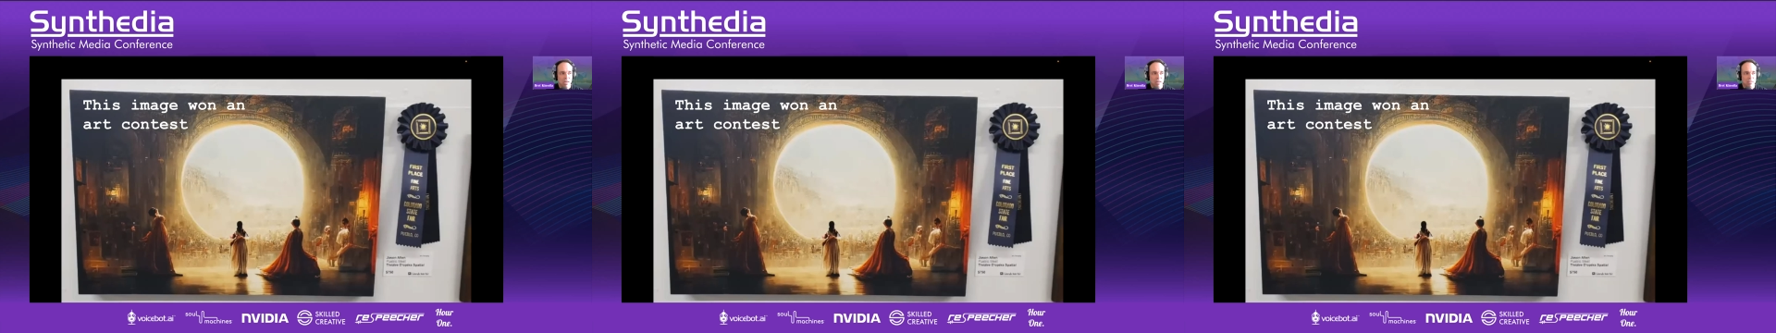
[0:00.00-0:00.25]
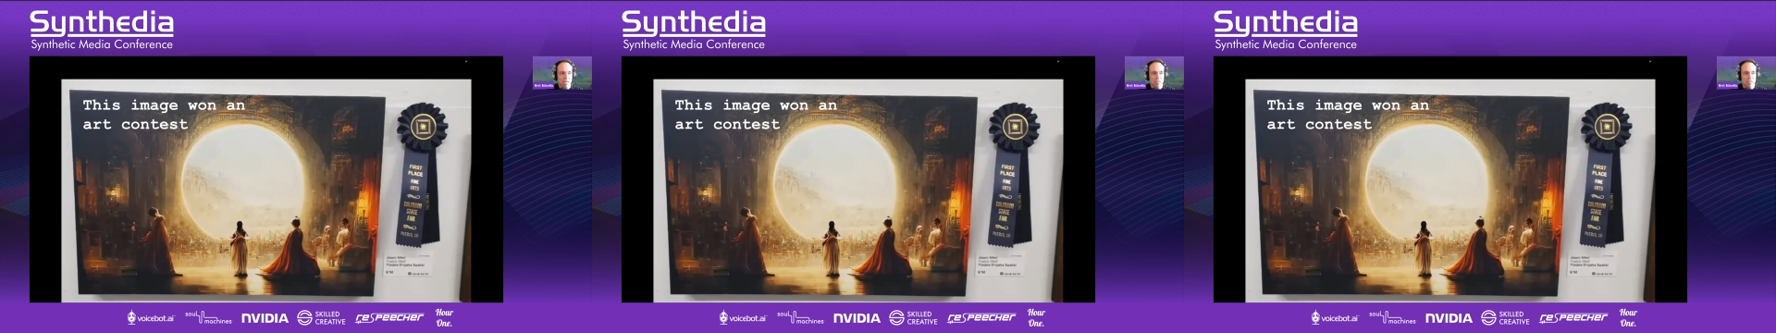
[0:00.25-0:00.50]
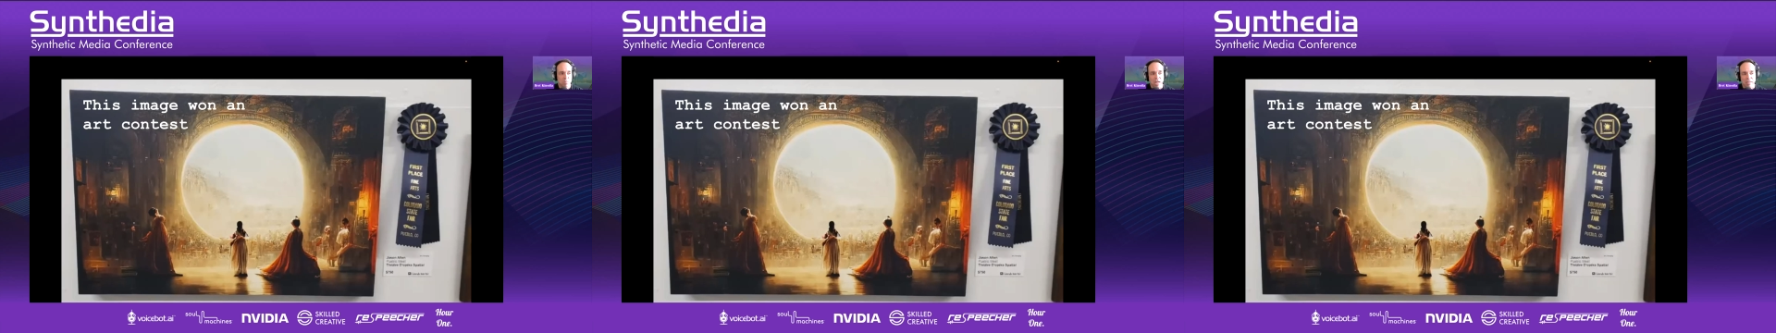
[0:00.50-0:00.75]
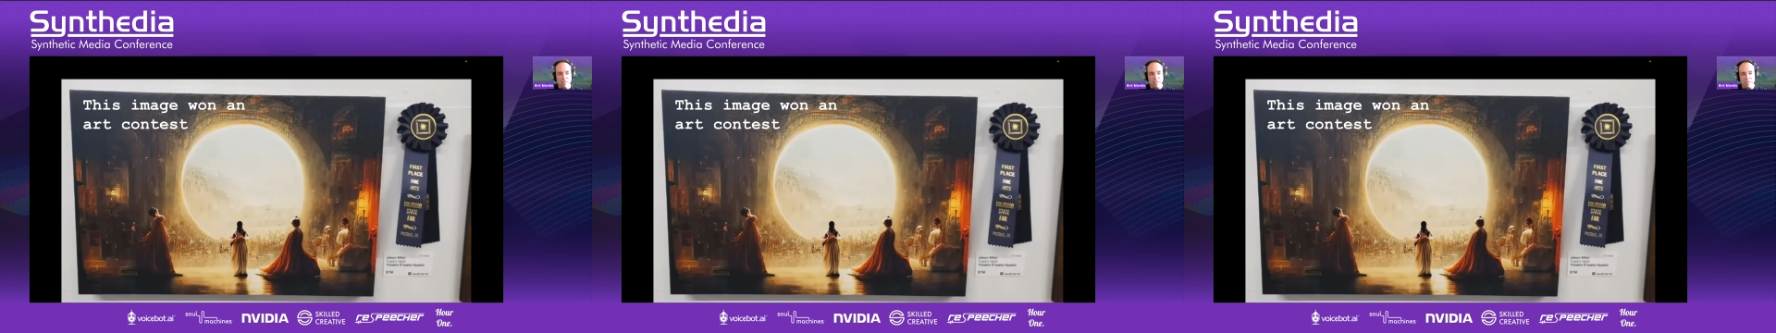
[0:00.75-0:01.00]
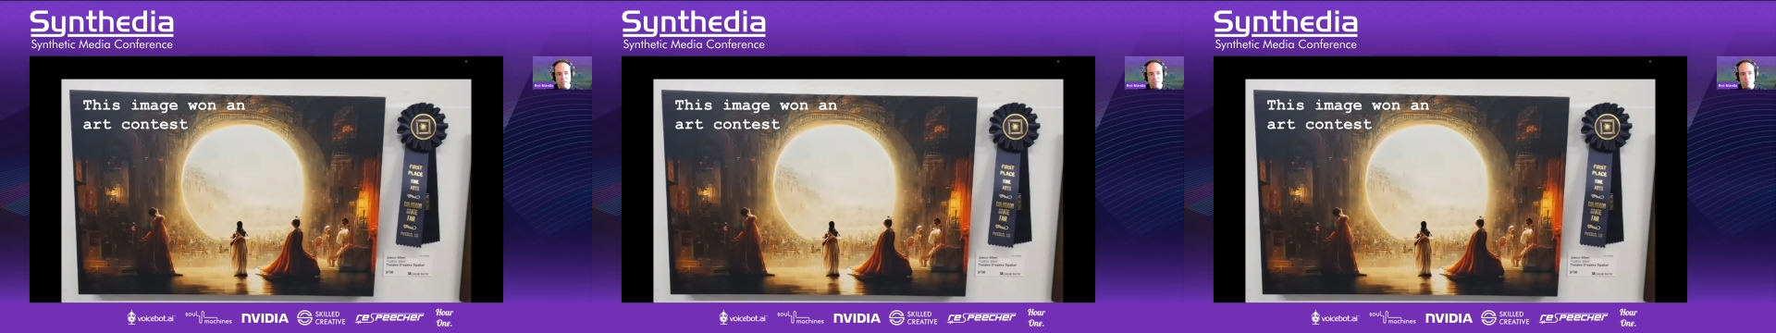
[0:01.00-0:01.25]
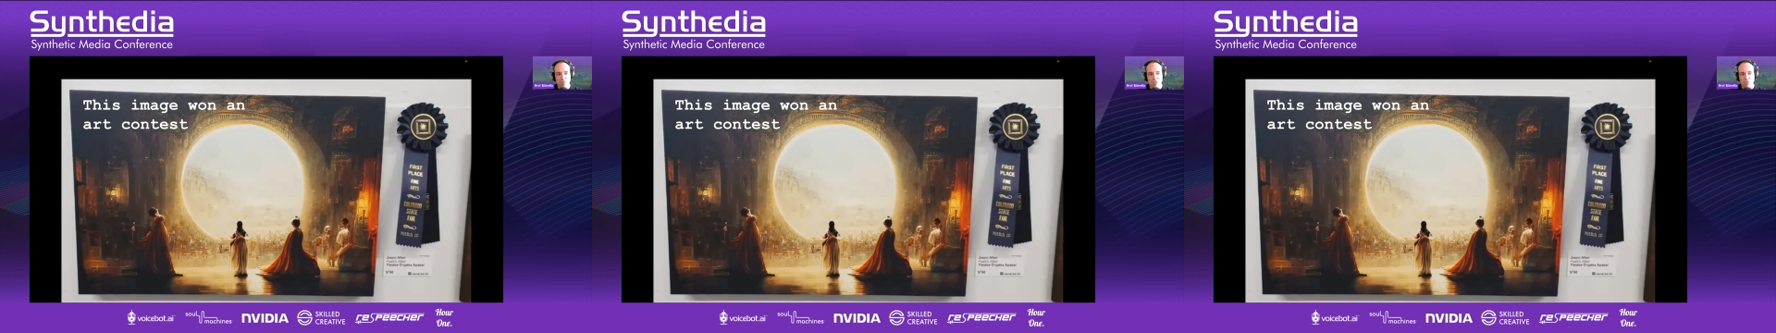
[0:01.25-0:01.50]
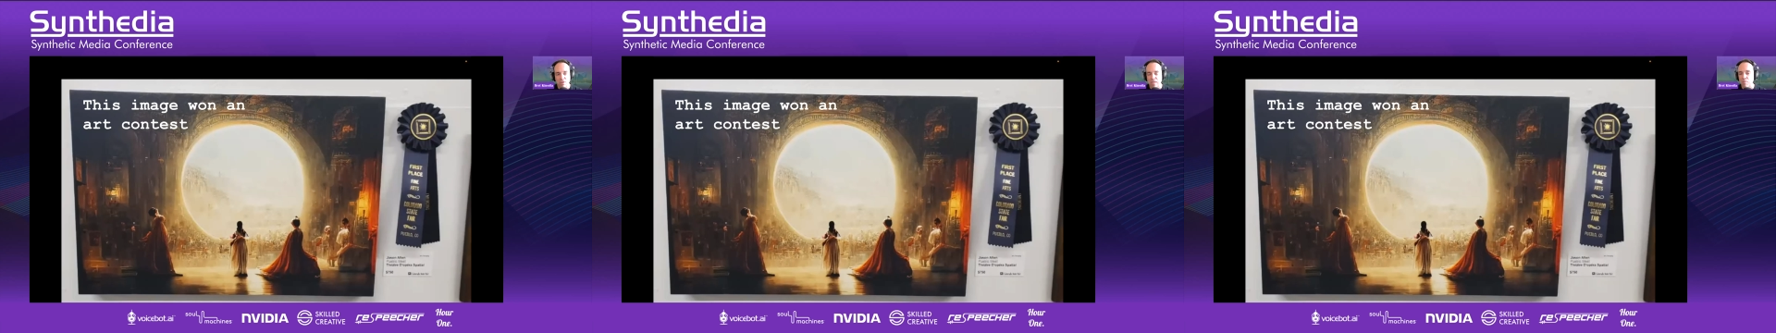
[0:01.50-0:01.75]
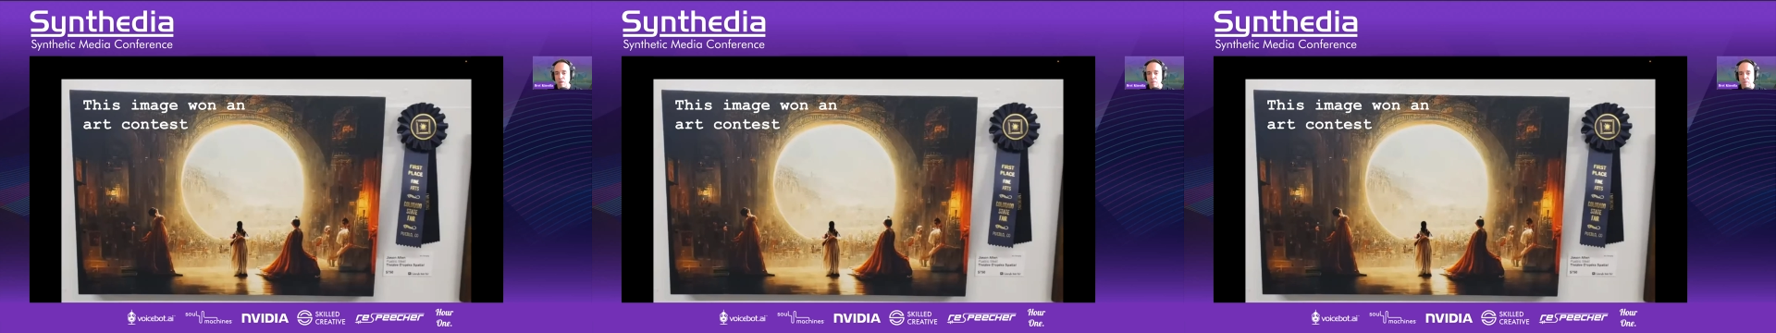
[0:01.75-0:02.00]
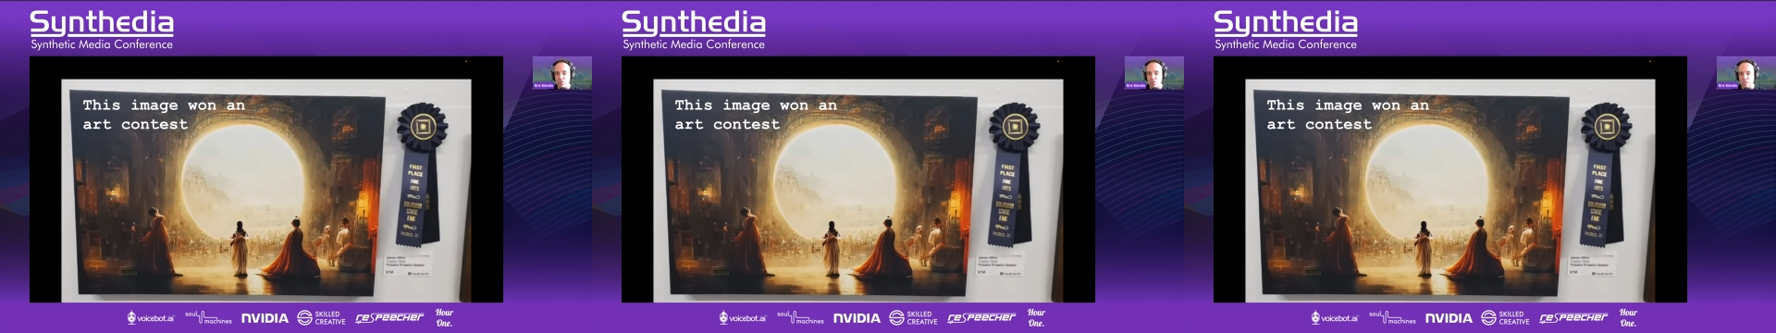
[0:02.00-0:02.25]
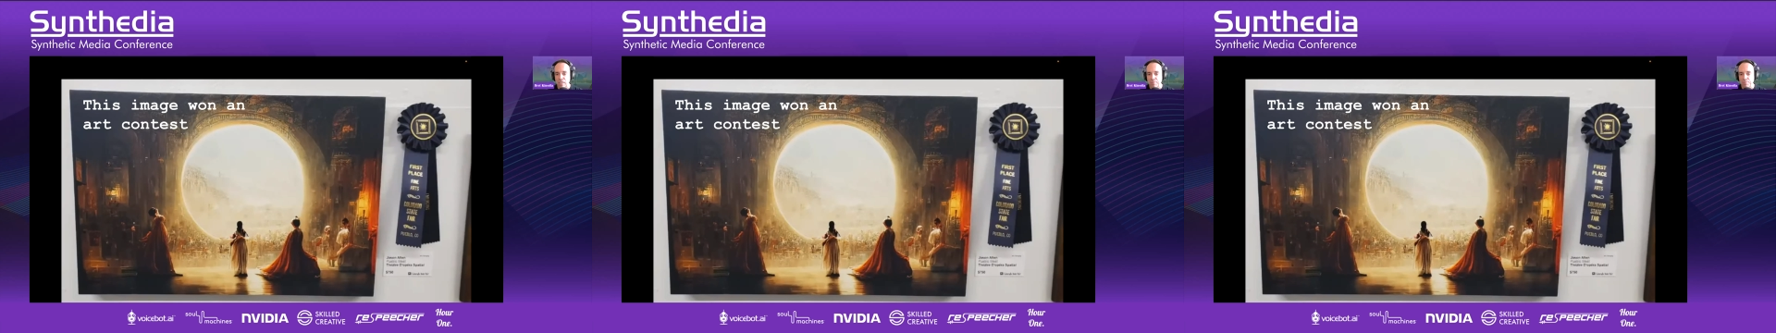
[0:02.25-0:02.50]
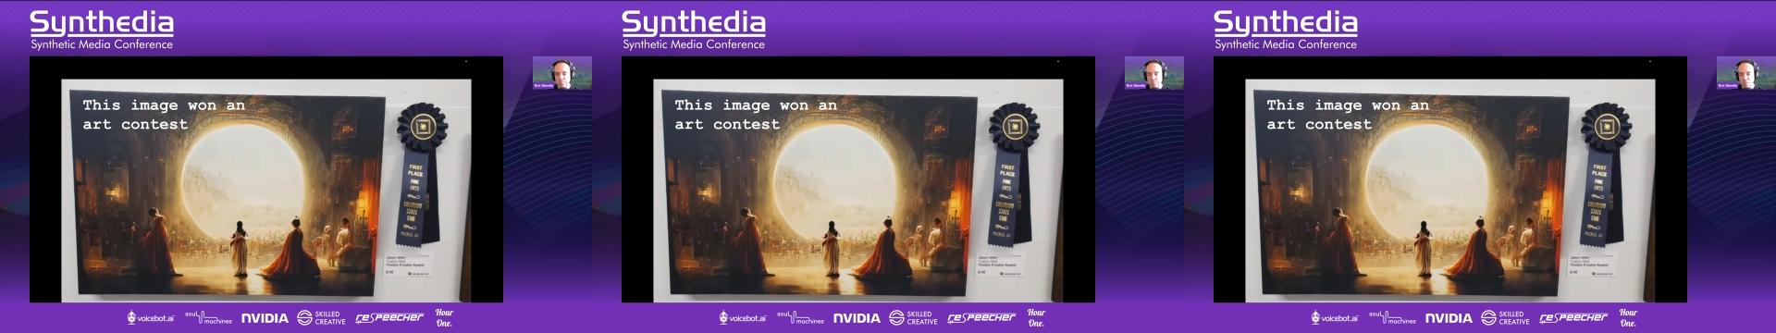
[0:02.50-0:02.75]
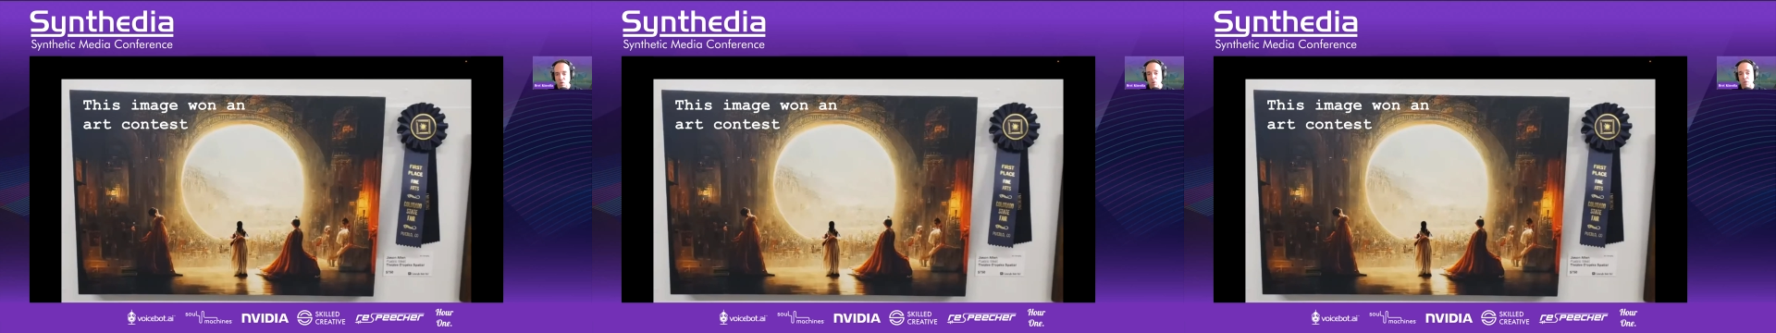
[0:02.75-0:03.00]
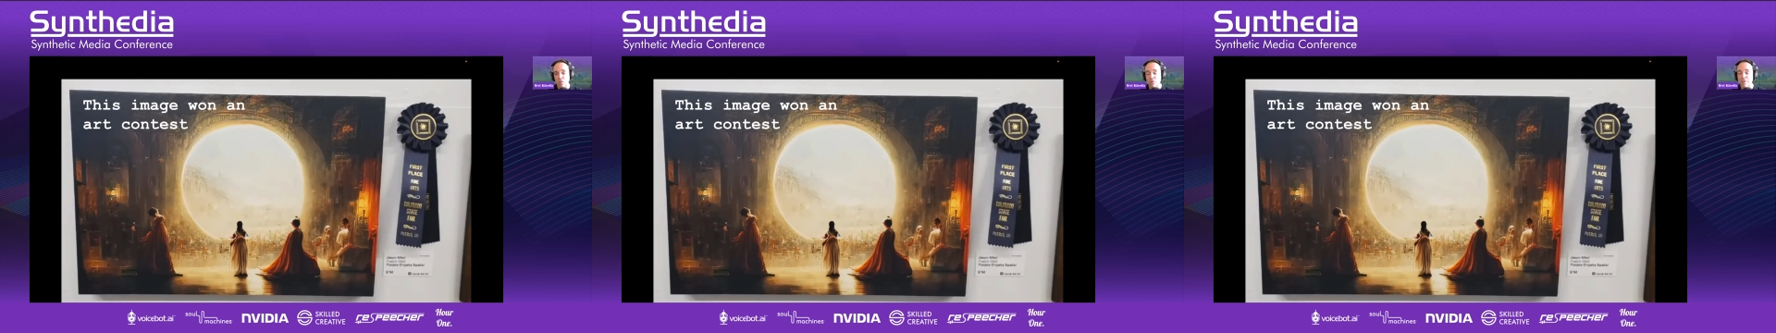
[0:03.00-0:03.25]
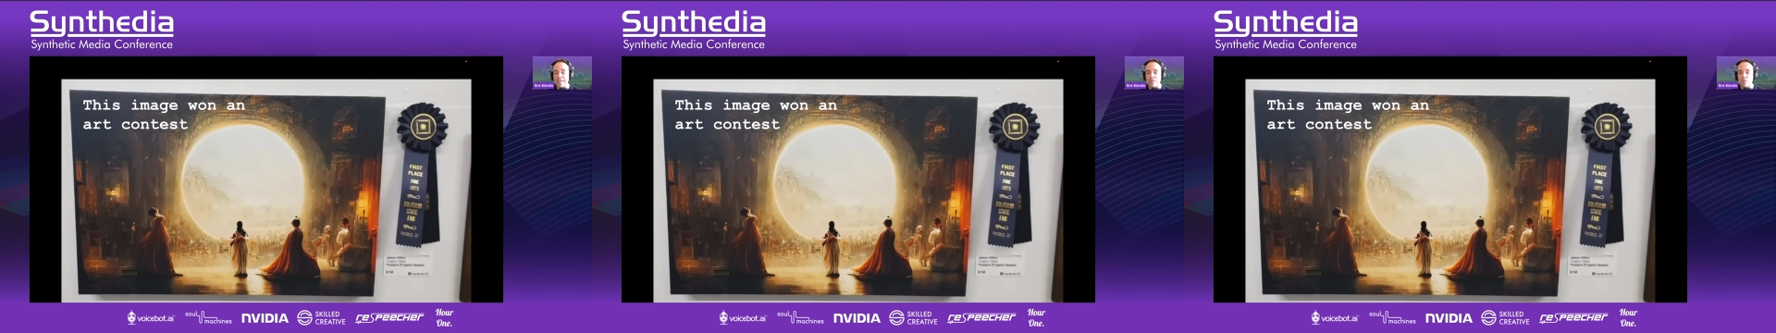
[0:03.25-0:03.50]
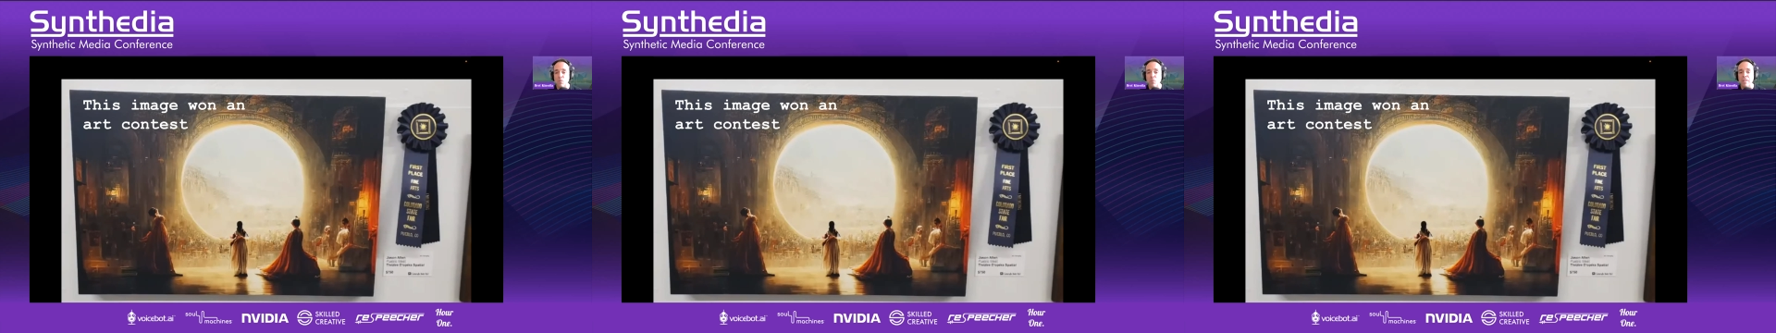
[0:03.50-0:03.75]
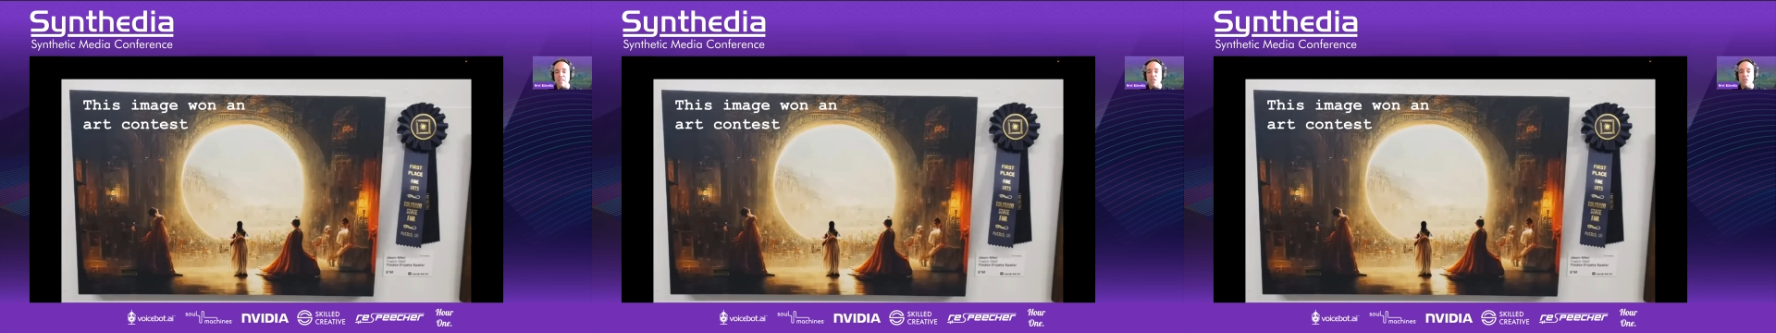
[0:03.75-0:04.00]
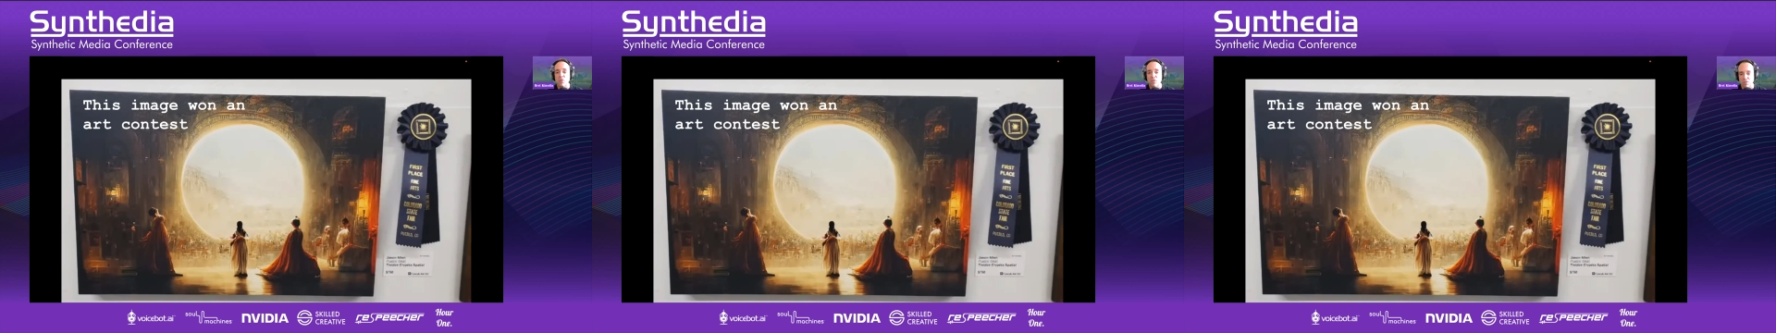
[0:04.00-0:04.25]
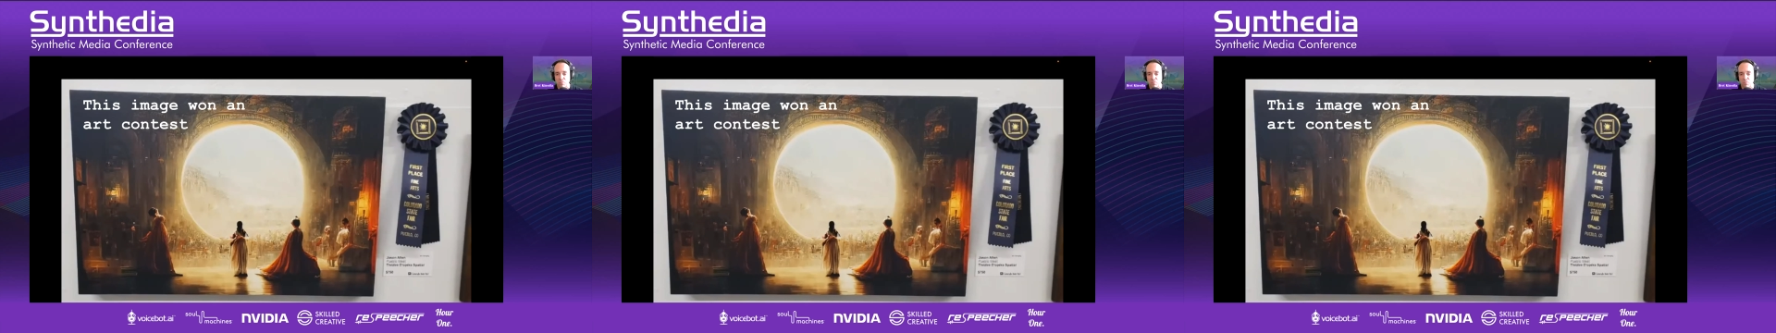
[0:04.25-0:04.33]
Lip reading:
[unreadable: no face in view]